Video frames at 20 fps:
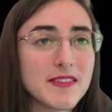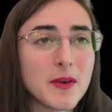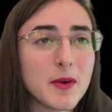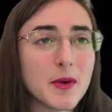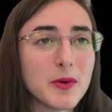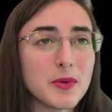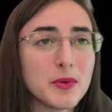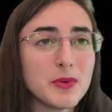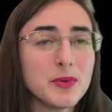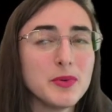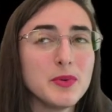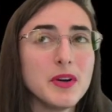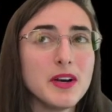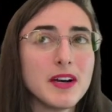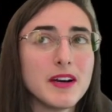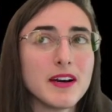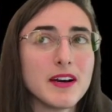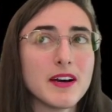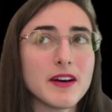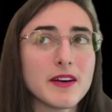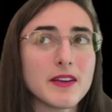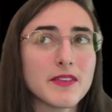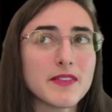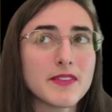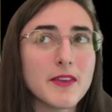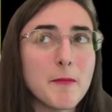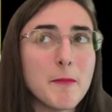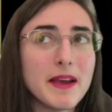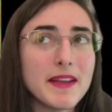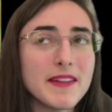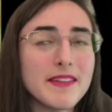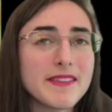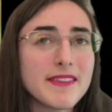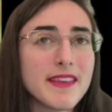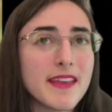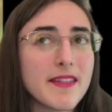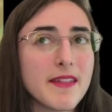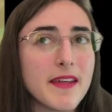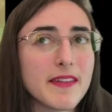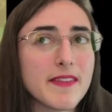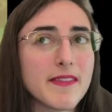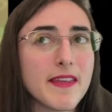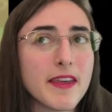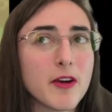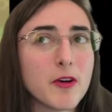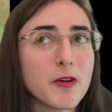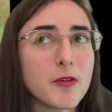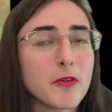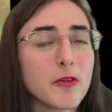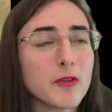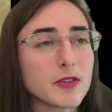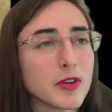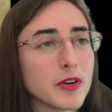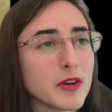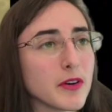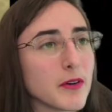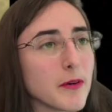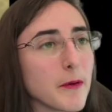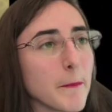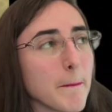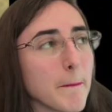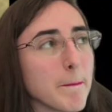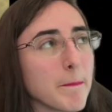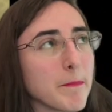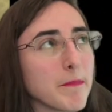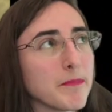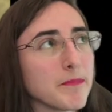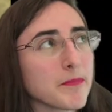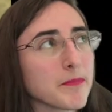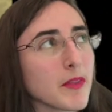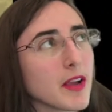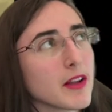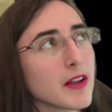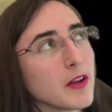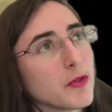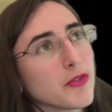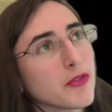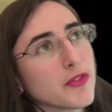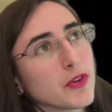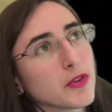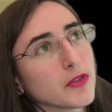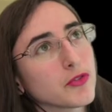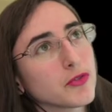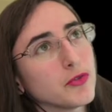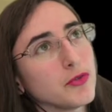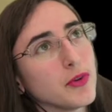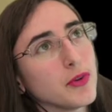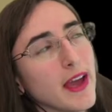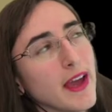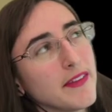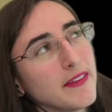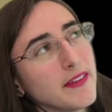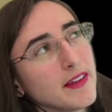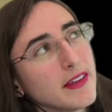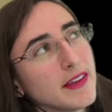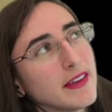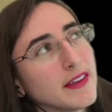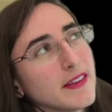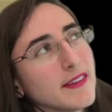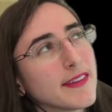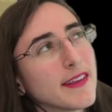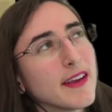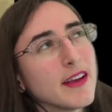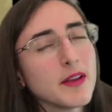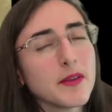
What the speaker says: So some might say that they are closer to annelids.